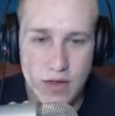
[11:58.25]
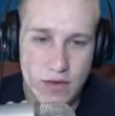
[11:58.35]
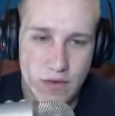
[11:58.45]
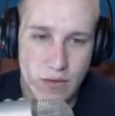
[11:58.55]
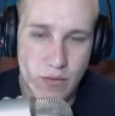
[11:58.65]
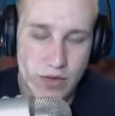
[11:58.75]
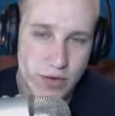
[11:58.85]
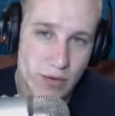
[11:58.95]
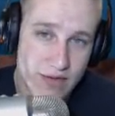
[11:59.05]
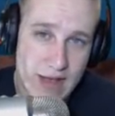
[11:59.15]
so you
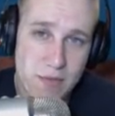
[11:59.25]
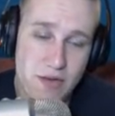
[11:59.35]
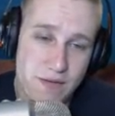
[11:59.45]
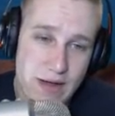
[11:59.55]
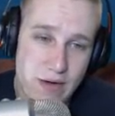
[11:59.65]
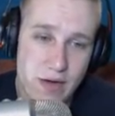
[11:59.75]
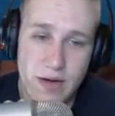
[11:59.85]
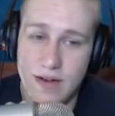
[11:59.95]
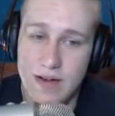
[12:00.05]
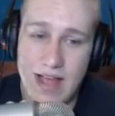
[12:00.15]
don't tap yourself out on
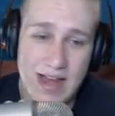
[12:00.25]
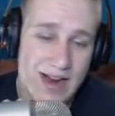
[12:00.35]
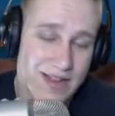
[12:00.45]
it, and it has